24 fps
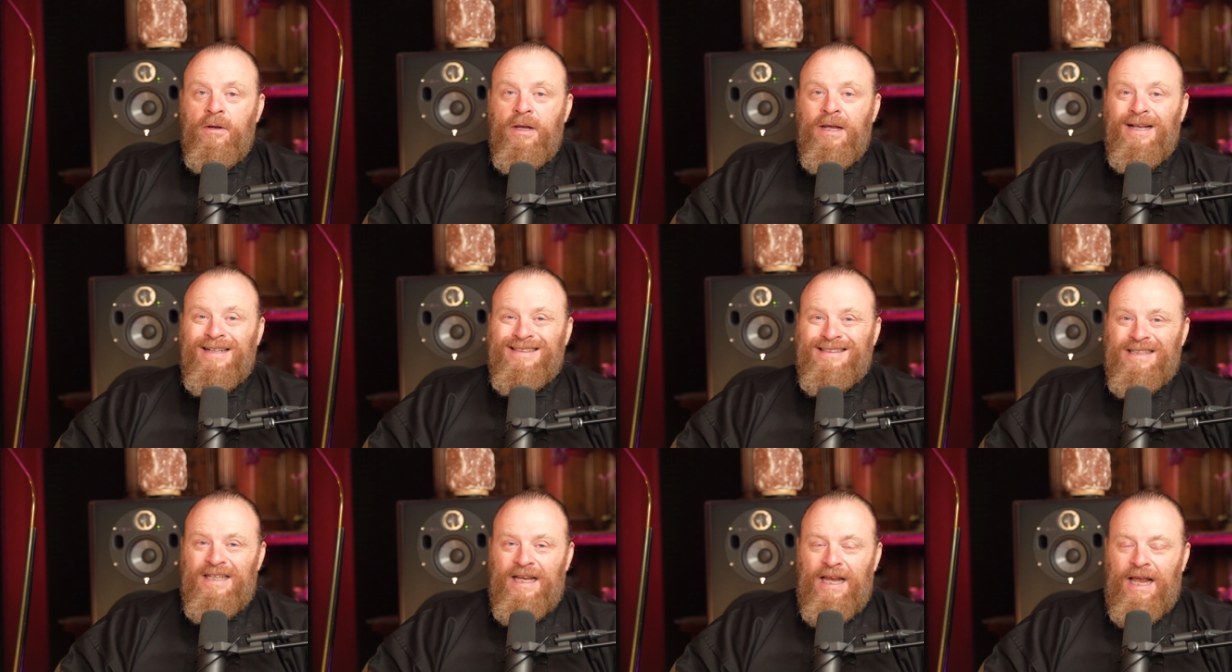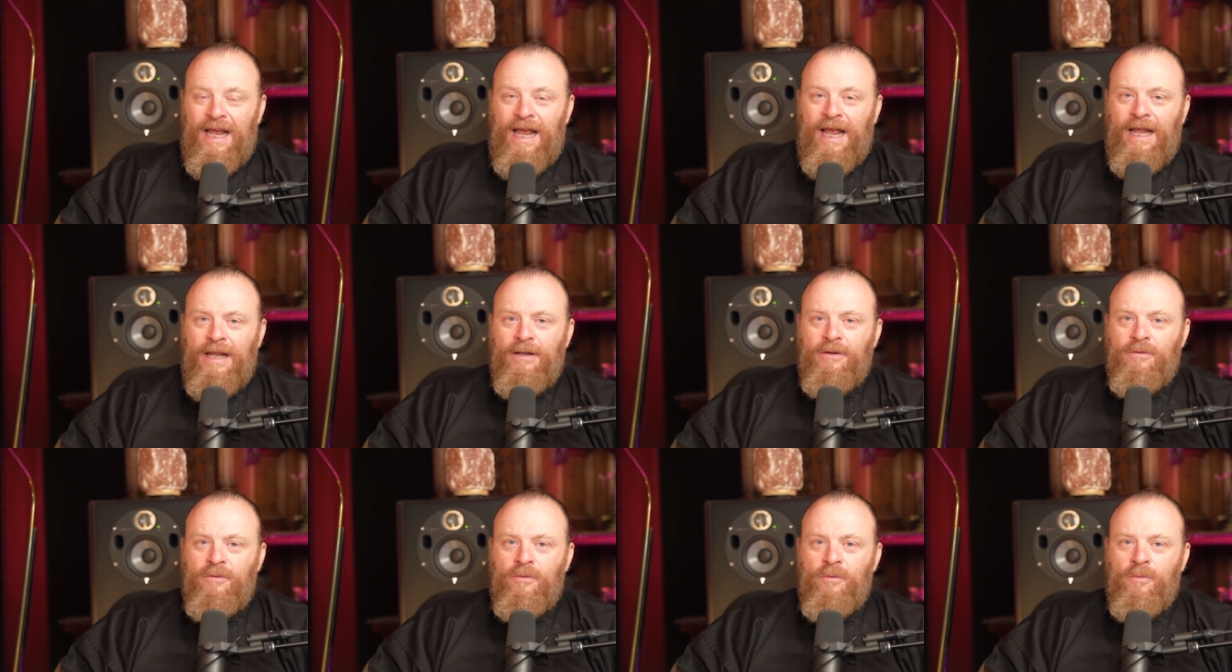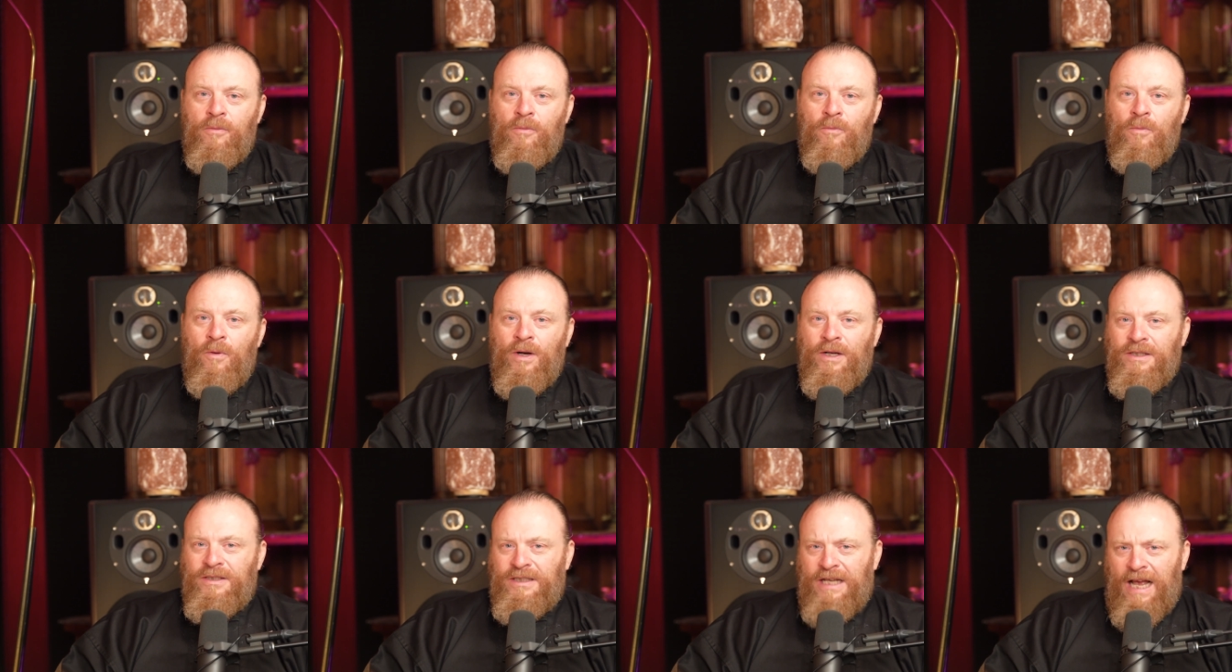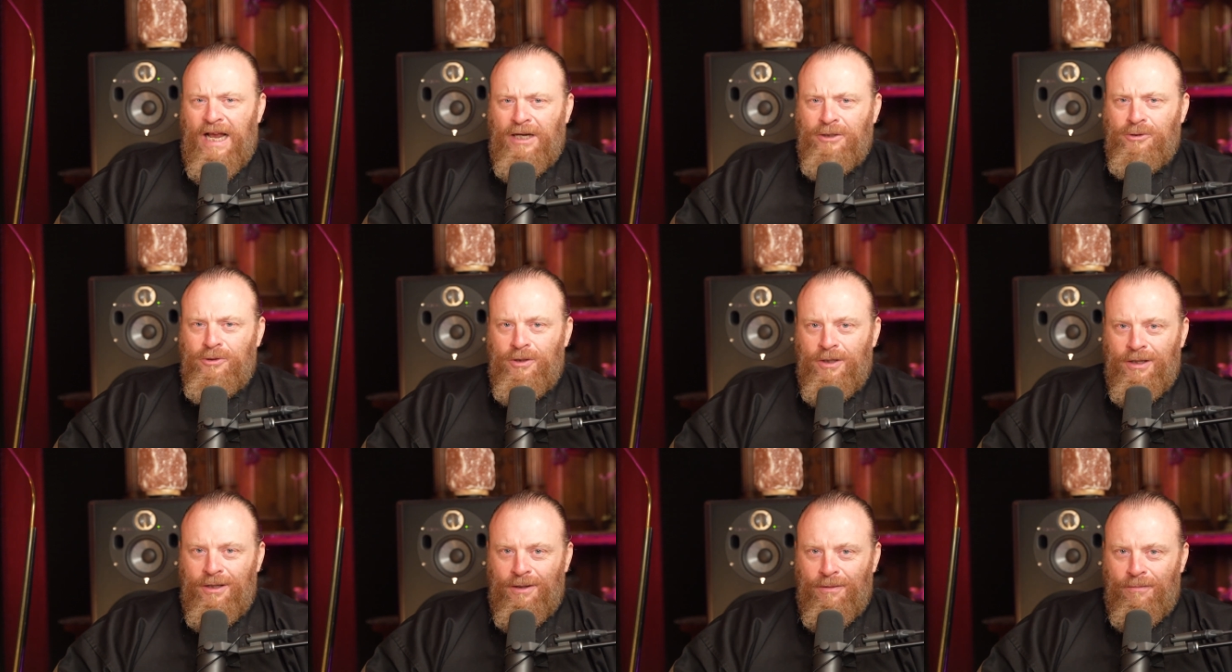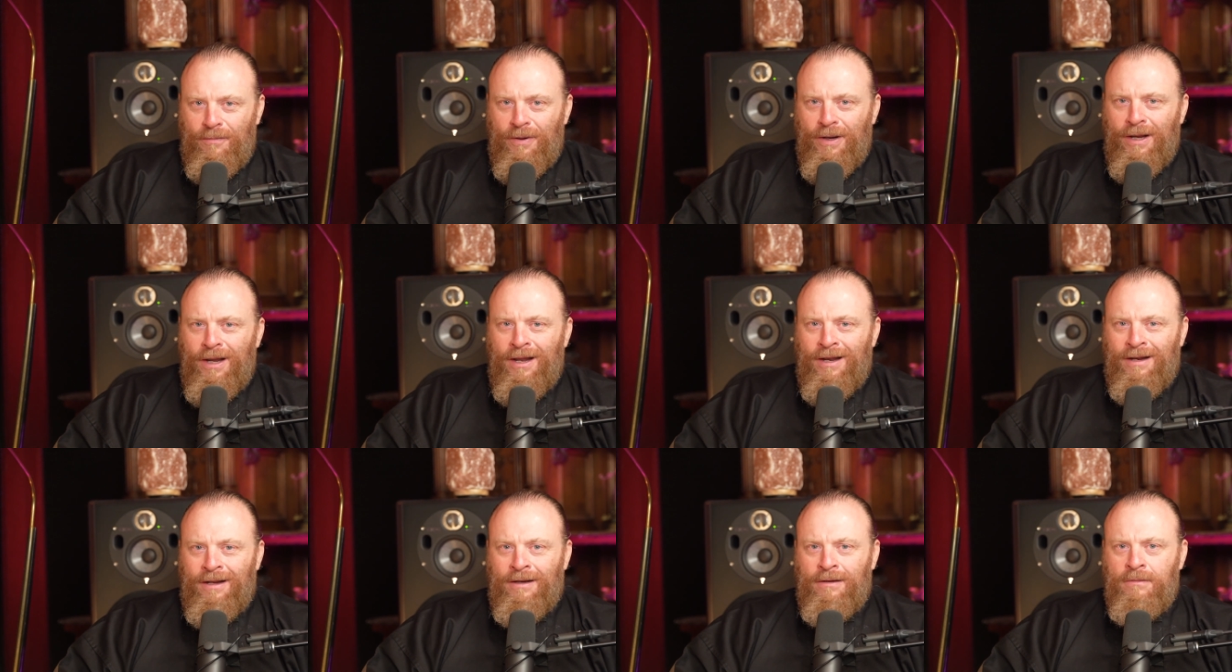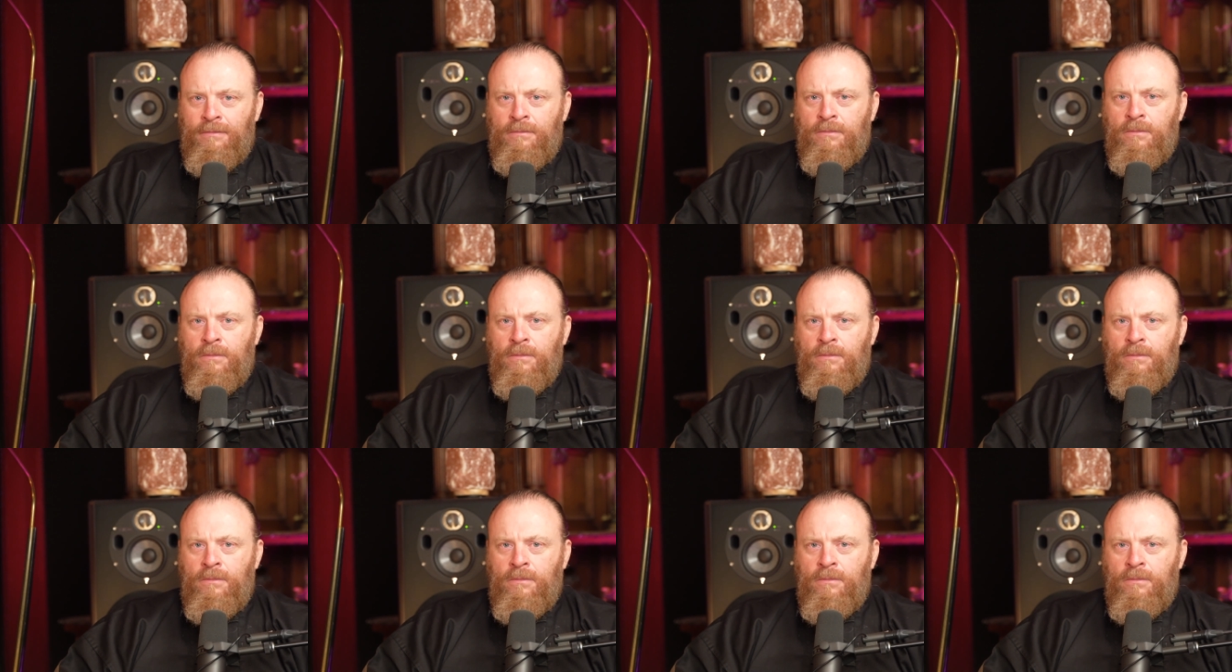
is the end when it's actually the beginning.